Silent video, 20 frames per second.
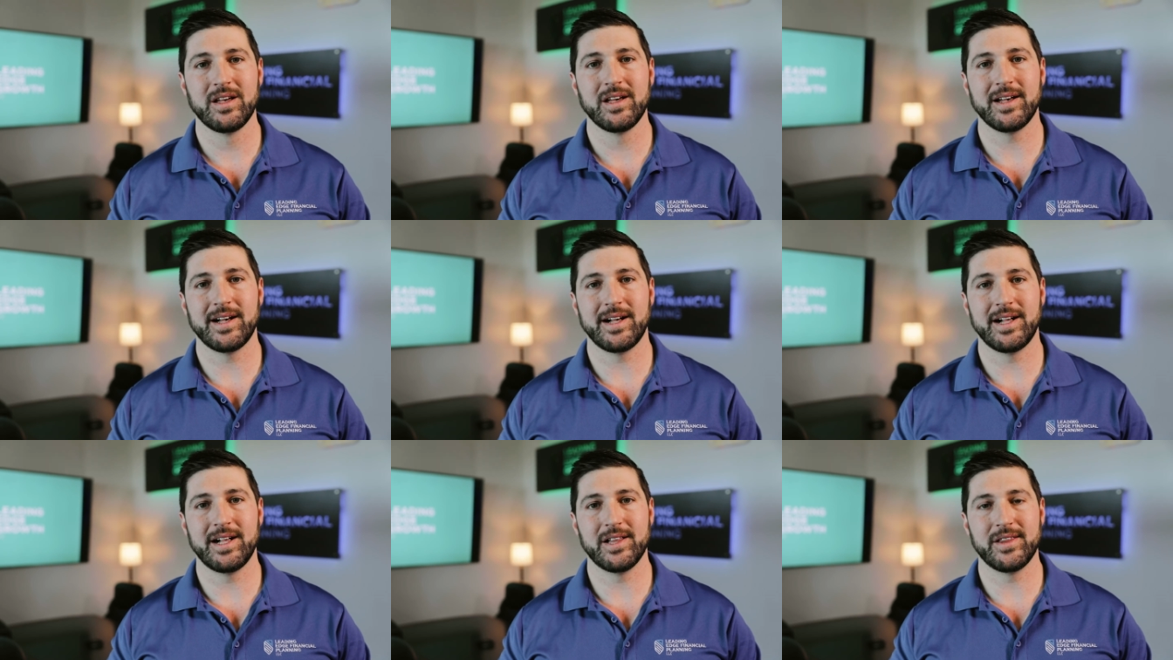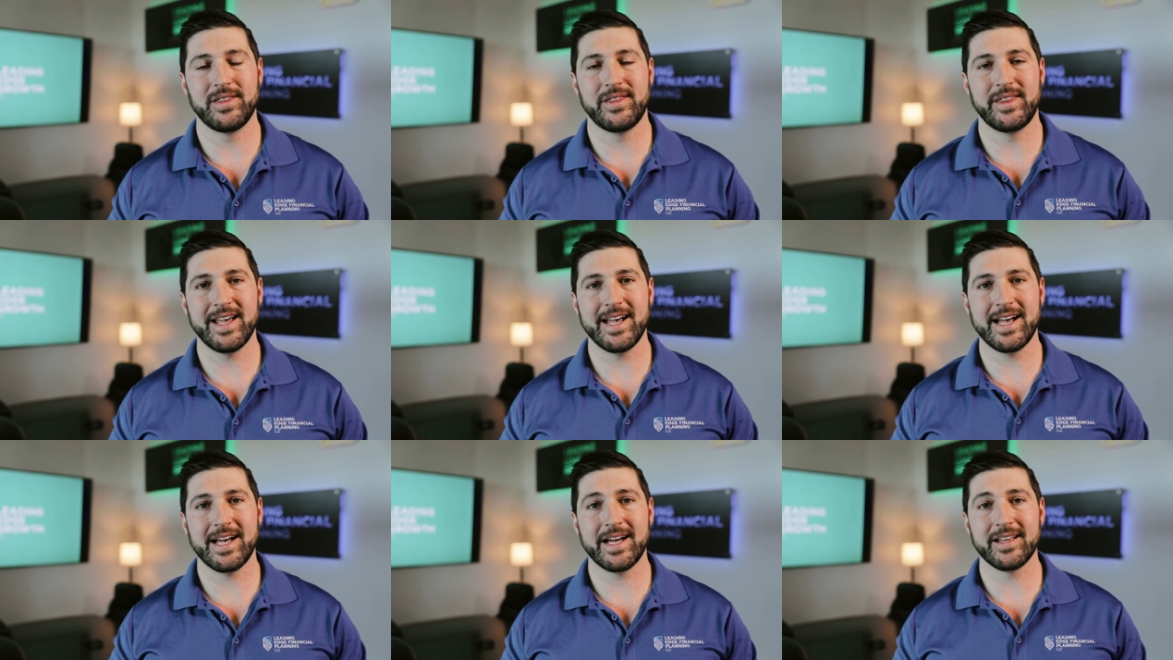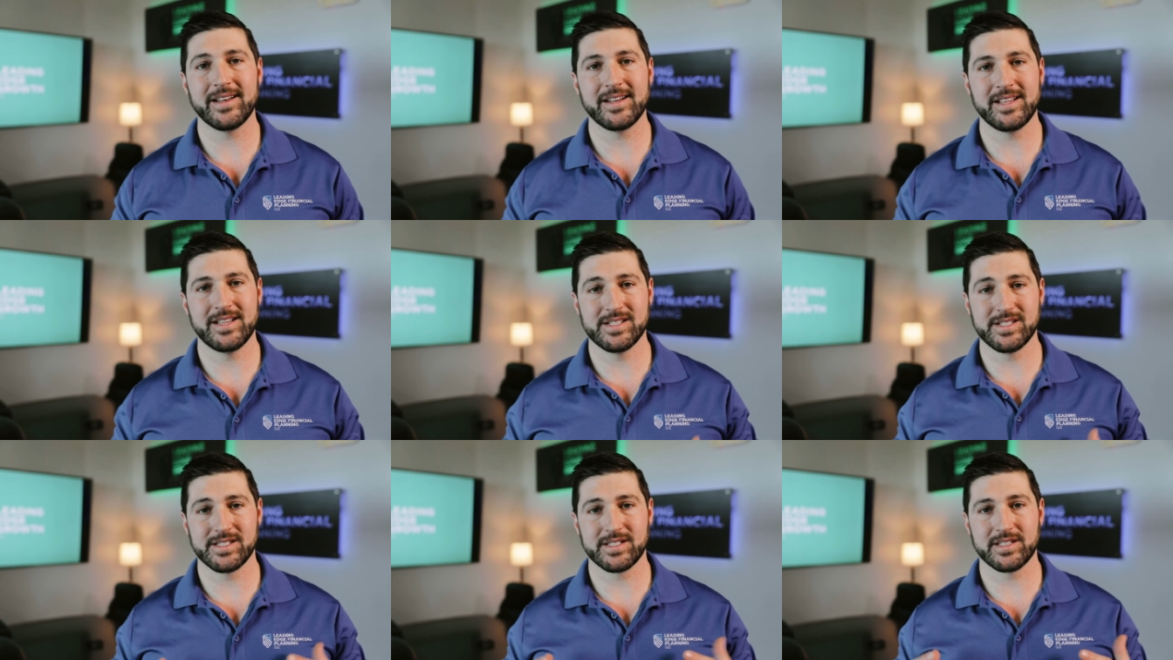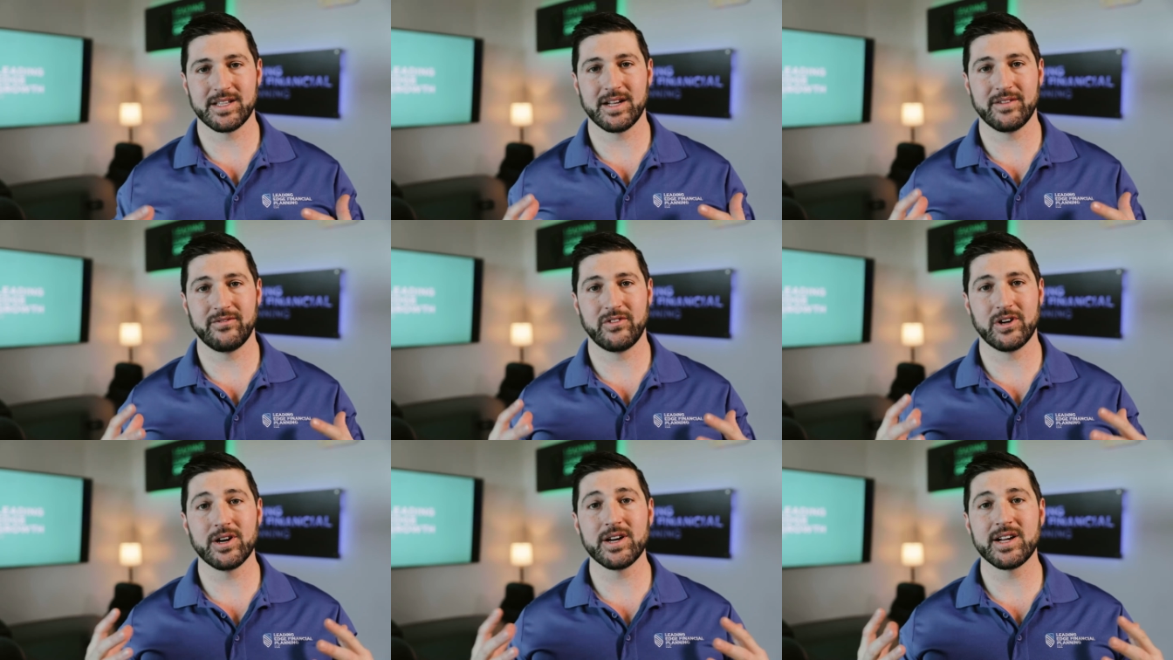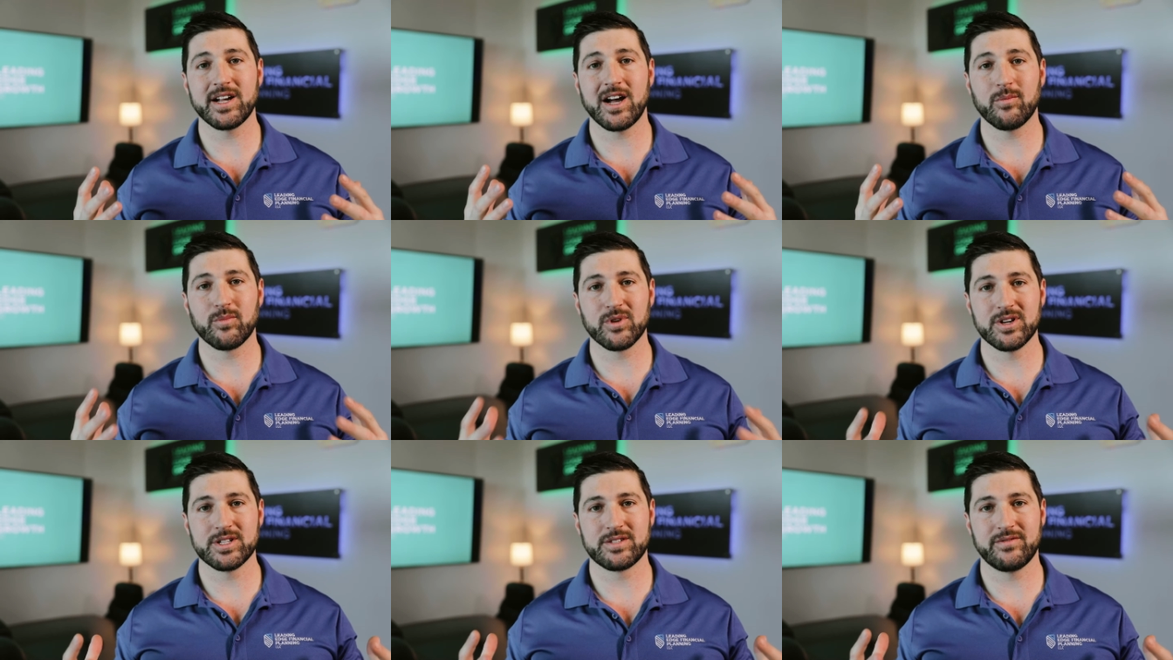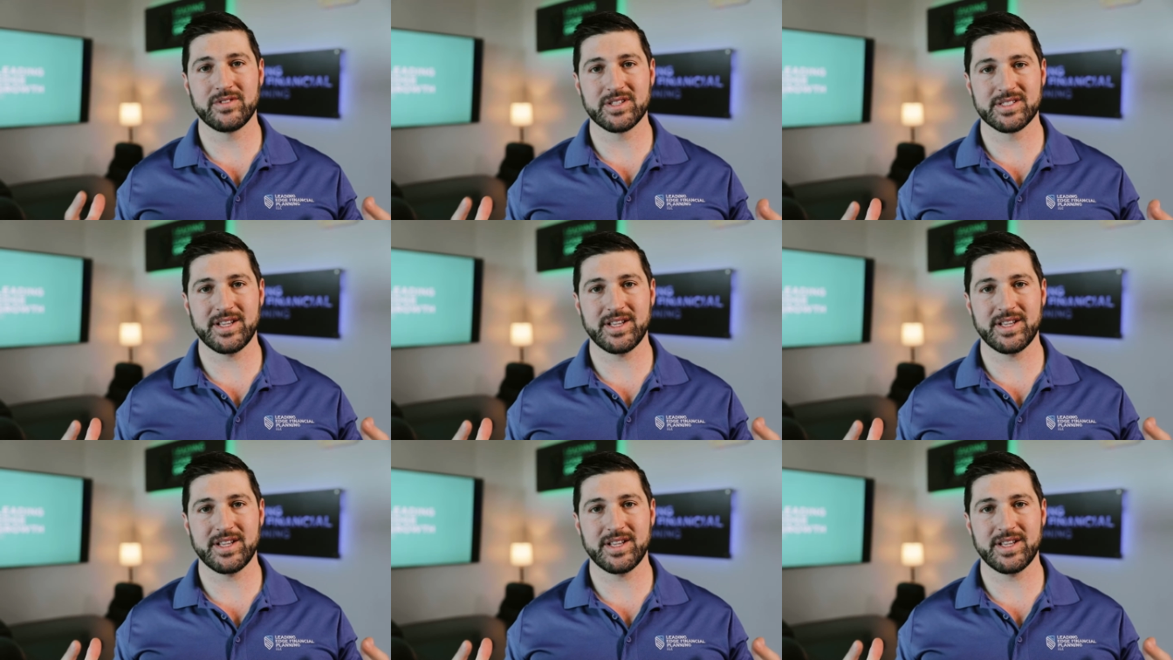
Uh, that is a very comprehensive